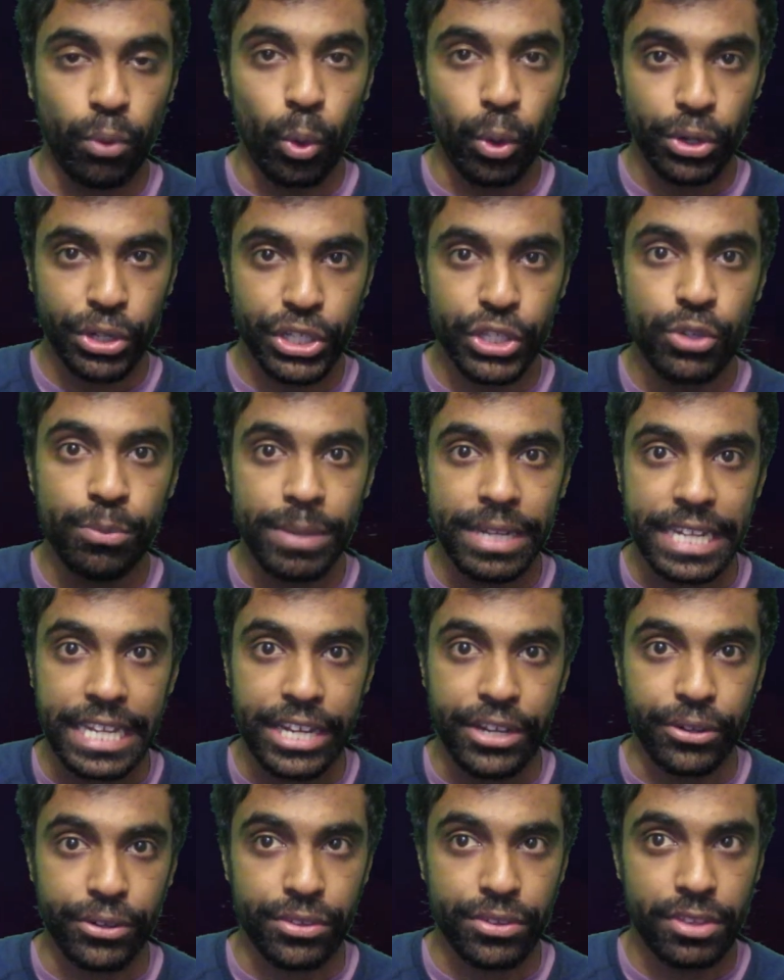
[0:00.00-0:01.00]
4
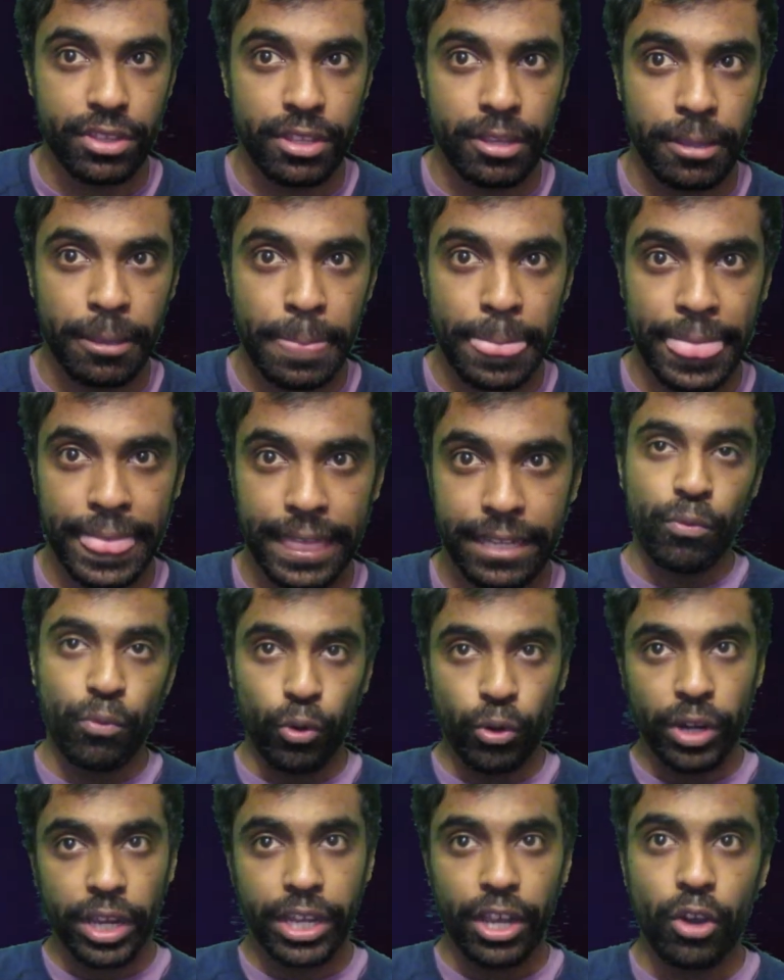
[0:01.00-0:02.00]
human ears.
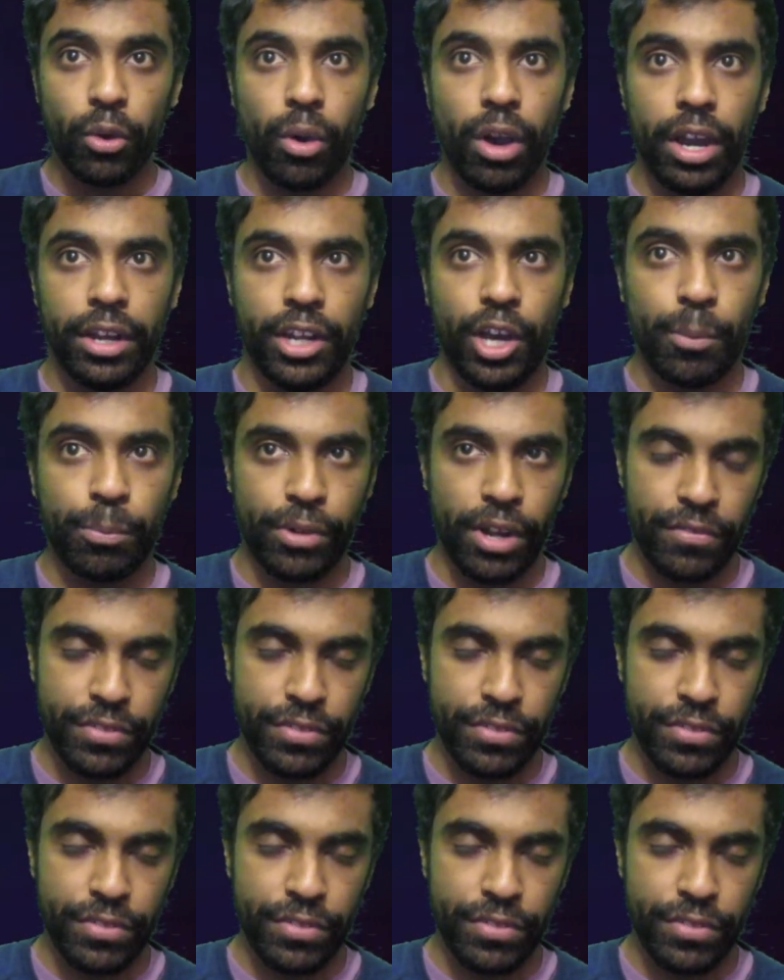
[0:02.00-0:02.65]
So before I go on,